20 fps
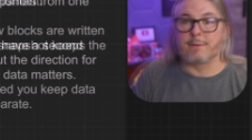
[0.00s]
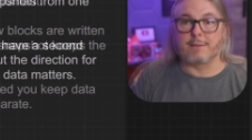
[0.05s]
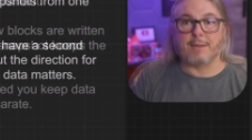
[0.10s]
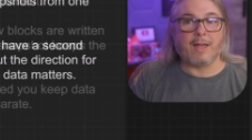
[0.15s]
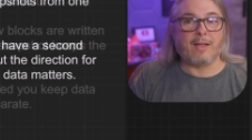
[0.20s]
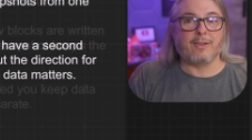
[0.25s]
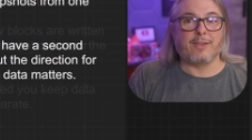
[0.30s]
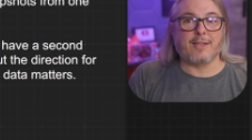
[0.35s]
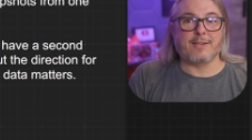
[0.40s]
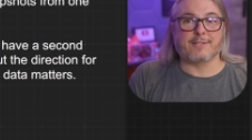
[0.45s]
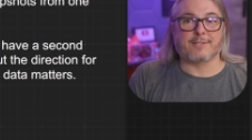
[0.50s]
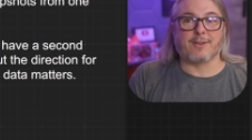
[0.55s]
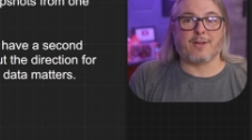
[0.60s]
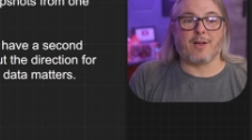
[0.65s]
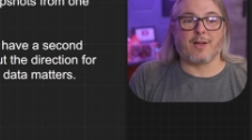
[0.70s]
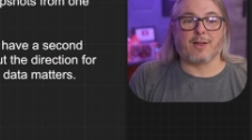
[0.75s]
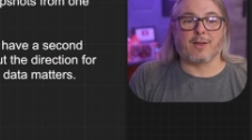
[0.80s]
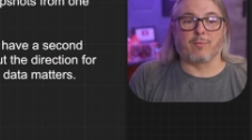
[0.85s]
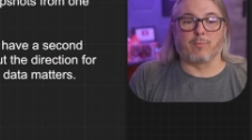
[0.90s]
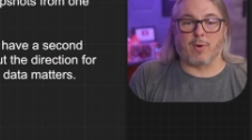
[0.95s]
Now let's
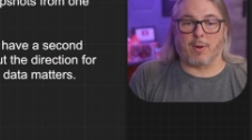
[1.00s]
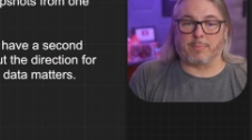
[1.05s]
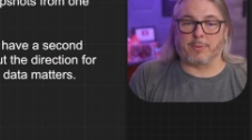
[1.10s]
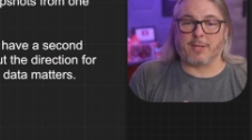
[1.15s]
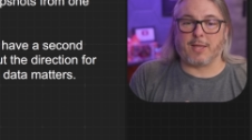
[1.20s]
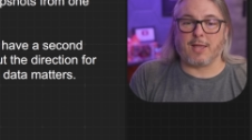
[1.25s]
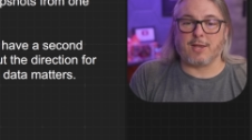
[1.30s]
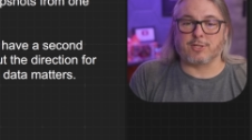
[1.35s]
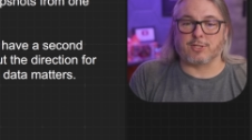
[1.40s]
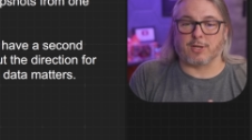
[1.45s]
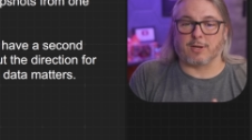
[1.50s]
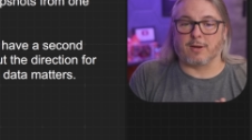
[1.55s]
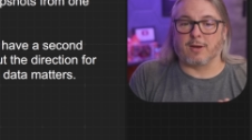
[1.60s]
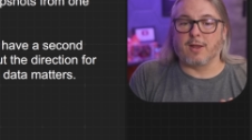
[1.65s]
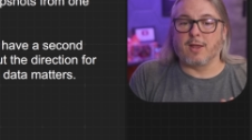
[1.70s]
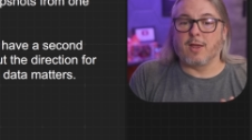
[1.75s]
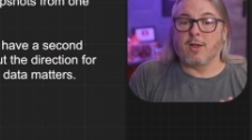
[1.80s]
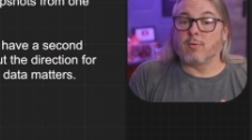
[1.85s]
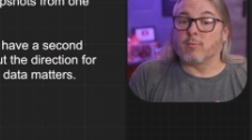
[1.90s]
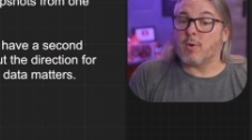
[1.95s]
talk replication.
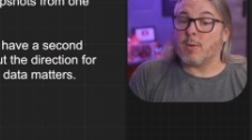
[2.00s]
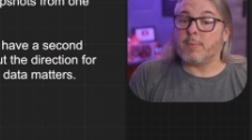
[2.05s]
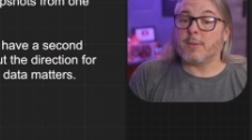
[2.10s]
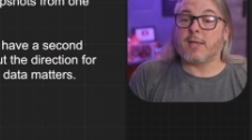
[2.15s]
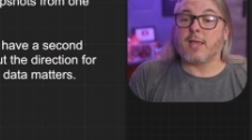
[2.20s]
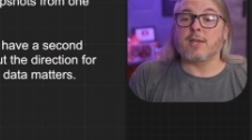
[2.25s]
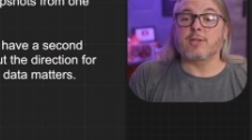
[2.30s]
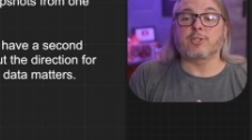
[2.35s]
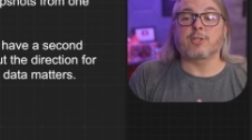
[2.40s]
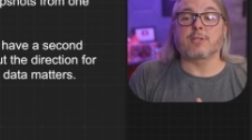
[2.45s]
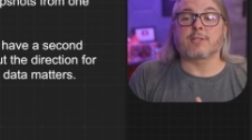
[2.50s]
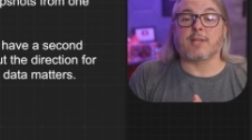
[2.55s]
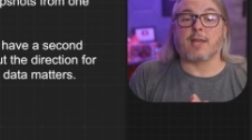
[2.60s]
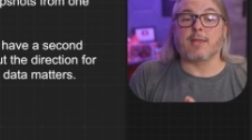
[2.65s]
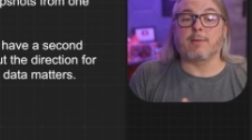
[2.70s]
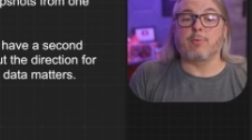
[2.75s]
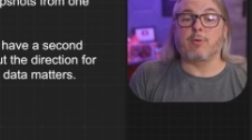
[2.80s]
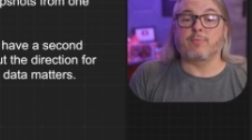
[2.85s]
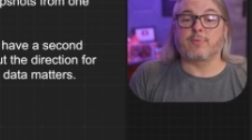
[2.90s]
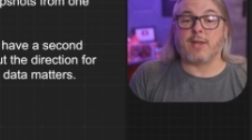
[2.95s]
Replication is how
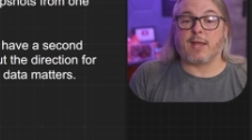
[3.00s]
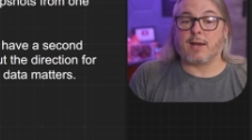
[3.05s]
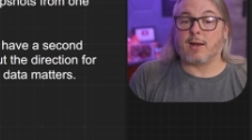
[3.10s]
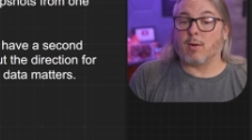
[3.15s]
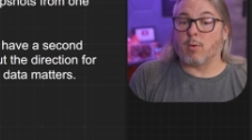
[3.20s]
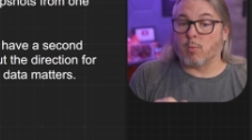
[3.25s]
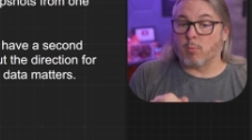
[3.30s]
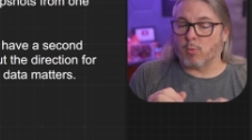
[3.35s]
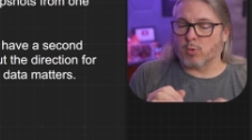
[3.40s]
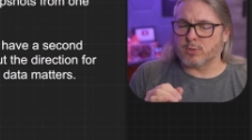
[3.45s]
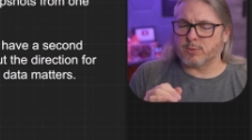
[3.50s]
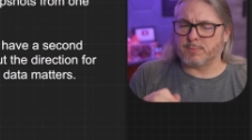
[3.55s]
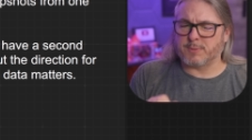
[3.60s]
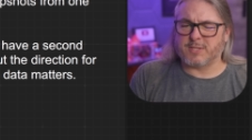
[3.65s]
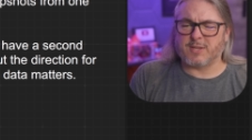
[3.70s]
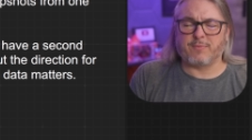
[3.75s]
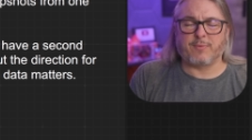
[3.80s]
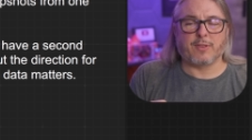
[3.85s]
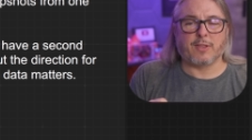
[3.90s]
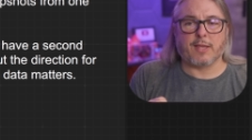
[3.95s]
you move data, or more
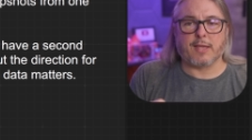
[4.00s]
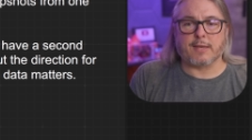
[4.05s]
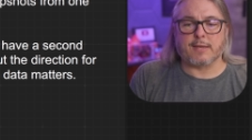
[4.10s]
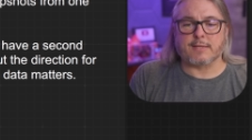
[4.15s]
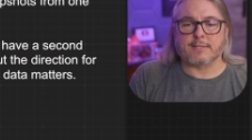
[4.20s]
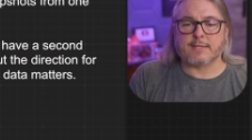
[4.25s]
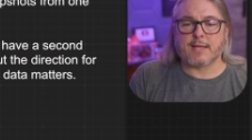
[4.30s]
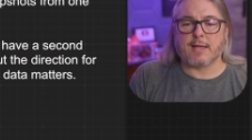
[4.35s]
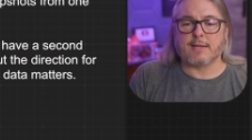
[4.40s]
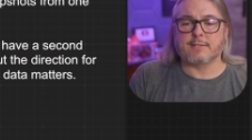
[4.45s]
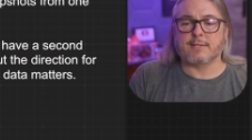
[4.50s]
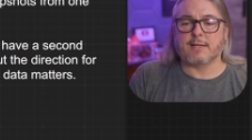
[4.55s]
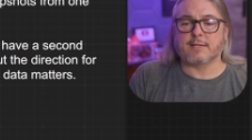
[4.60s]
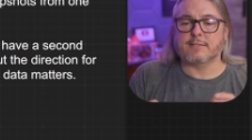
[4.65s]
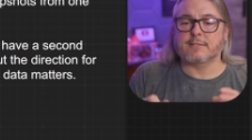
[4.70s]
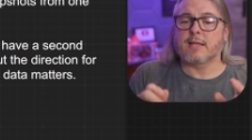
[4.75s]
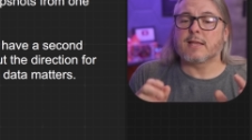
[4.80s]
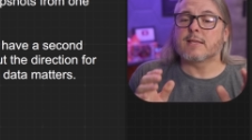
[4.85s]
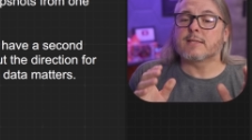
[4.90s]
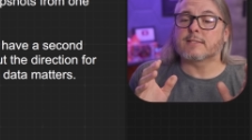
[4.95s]
specifically in this
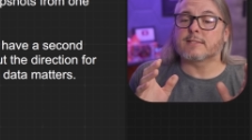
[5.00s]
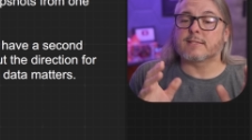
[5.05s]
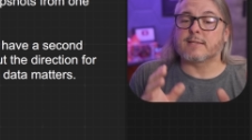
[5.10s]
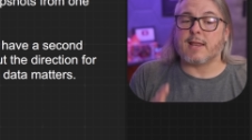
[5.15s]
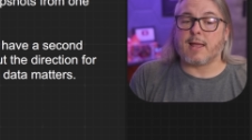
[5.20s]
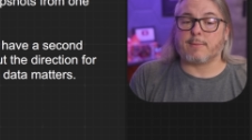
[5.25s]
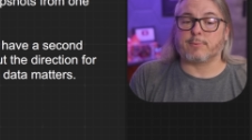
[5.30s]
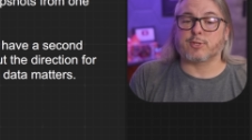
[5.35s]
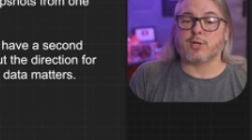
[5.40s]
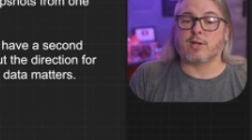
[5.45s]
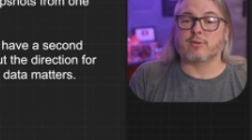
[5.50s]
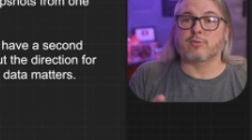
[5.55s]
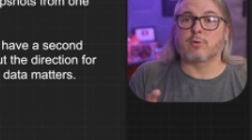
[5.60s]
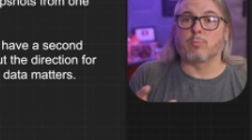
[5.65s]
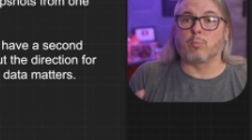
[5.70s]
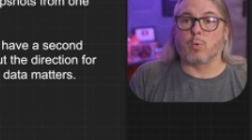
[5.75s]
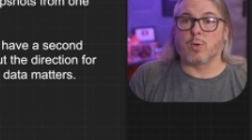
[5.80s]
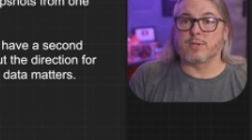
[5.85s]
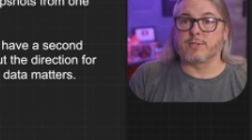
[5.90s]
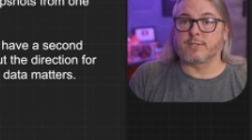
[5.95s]
context, snapshots
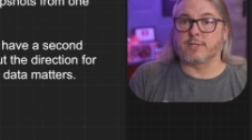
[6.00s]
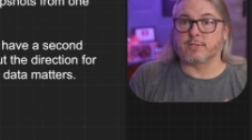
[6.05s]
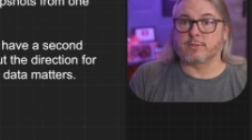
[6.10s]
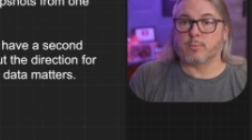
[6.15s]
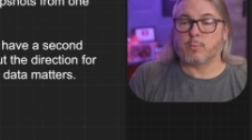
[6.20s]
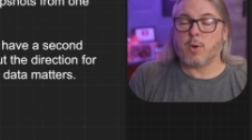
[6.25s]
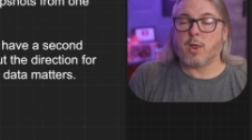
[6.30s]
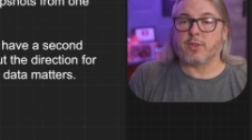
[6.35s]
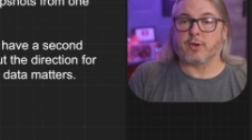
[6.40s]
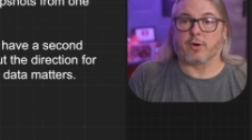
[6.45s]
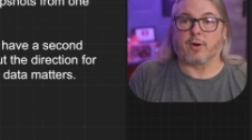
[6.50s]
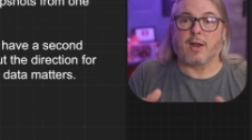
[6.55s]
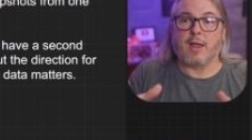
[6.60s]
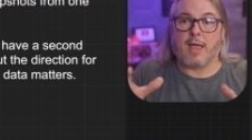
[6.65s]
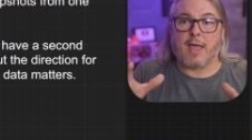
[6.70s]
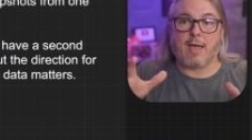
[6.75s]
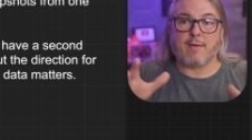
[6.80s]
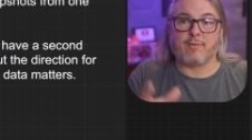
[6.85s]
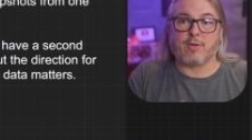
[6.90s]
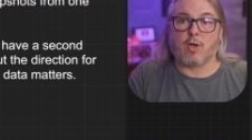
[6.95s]
from one system to another.
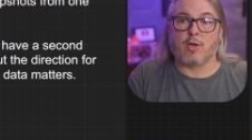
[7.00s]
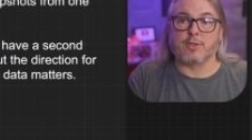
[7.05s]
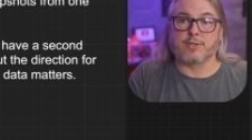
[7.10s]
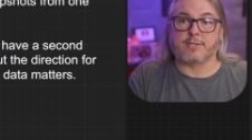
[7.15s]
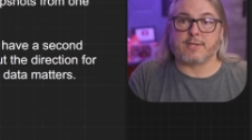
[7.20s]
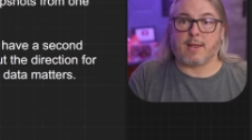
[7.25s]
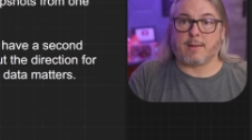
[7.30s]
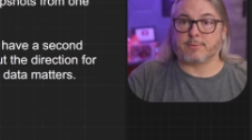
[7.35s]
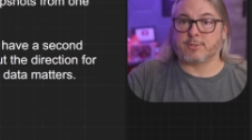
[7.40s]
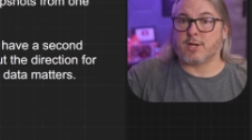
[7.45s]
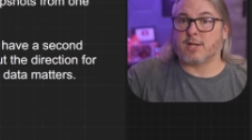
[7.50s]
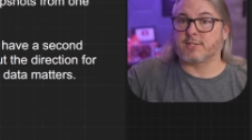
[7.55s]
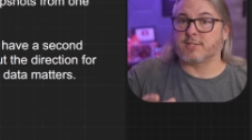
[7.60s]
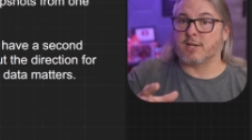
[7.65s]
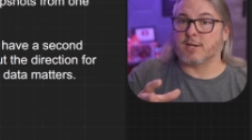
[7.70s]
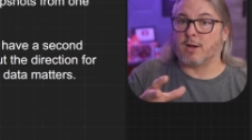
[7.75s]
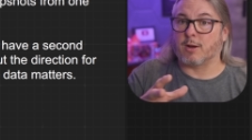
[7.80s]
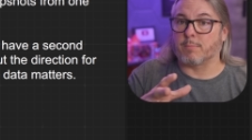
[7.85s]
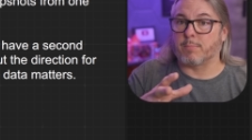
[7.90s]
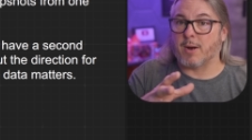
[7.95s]
Having all the snapshots
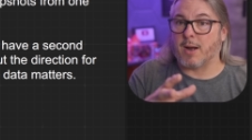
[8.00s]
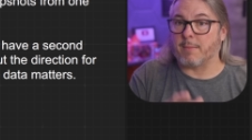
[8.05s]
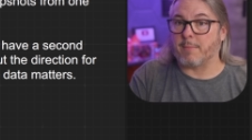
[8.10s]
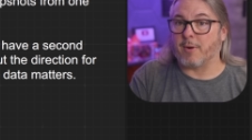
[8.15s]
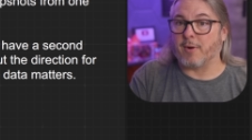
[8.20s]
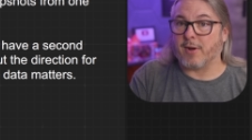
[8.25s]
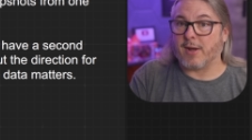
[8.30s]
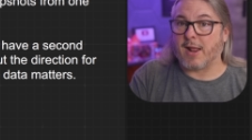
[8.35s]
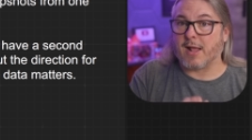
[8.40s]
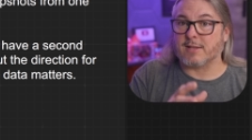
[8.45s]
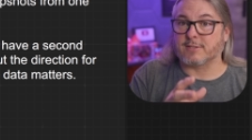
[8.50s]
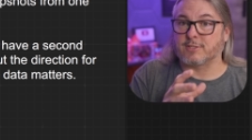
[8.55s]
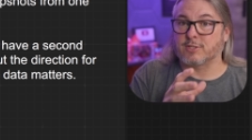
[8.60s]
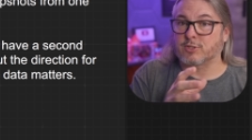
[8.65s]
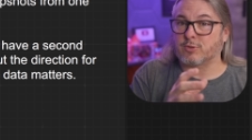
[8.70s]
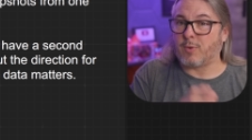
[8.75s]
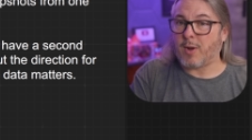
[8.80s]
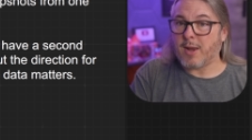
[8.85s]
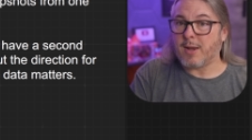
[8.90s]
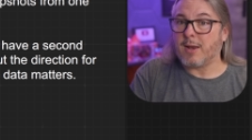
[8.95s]
on your primary NAS
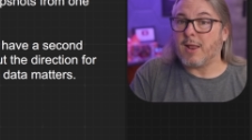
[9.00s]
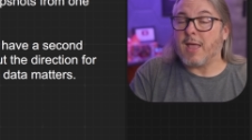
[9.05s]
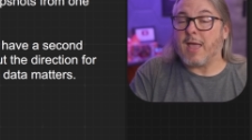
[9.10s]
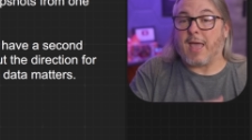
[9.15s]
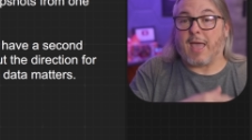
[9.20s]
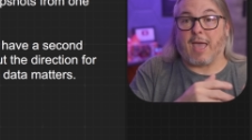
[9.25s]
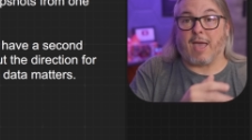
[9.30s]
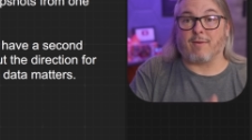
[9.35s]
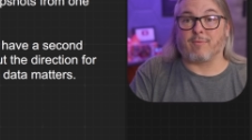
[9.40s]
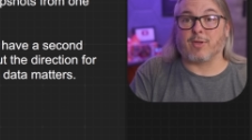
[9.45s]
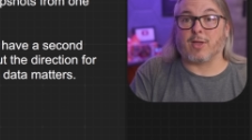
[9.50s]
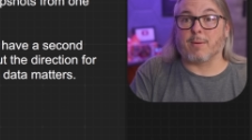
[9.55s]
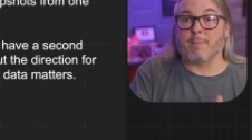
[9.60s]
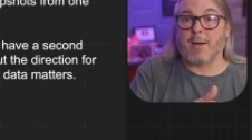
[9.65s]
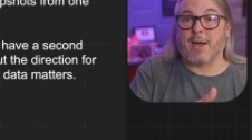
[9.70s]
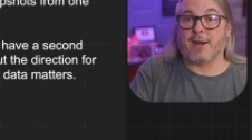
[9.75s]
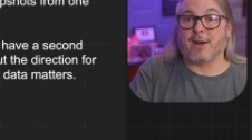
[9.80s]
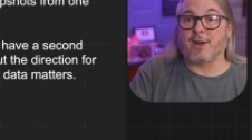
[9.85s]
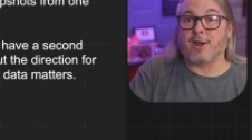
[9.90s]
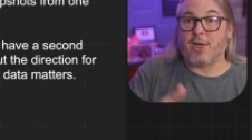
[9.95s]
is great. Having them
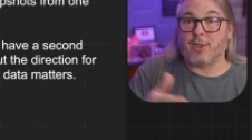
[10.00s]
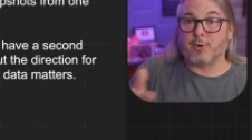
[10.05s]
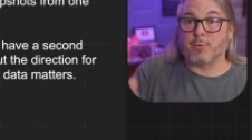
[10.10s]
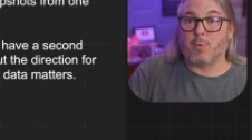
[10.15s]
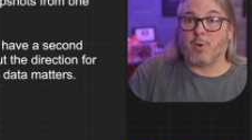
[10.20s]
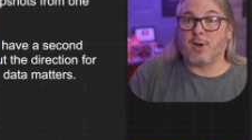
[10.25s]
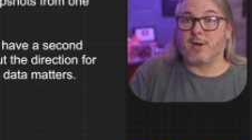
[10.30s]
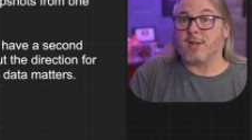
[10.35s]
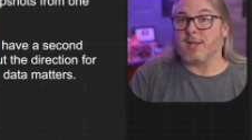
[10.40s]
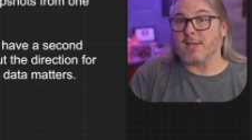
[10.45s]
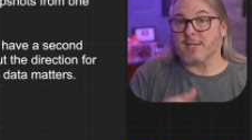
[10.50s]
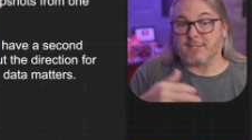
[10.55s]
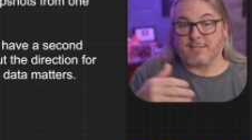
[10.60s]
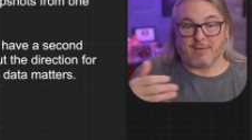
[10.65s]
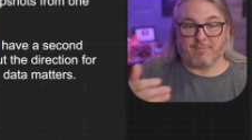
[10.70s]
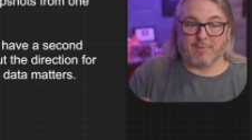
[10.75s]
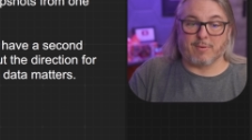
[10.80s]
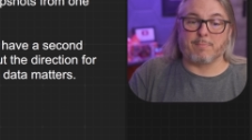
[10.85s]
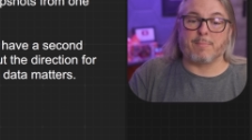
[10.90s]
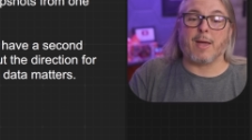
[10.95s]
on another one is
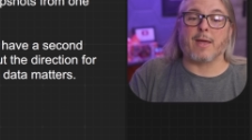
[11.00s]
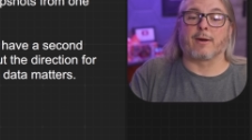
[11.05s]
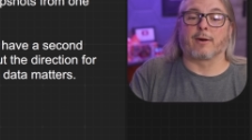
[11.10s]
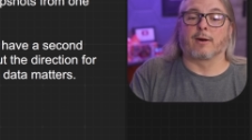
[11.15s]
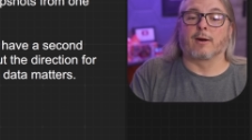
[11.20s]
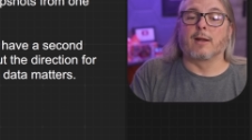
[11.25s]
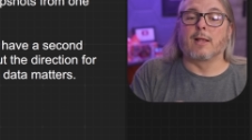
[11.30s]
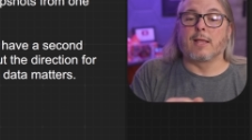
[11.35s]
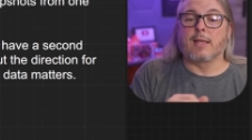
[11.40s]
even better.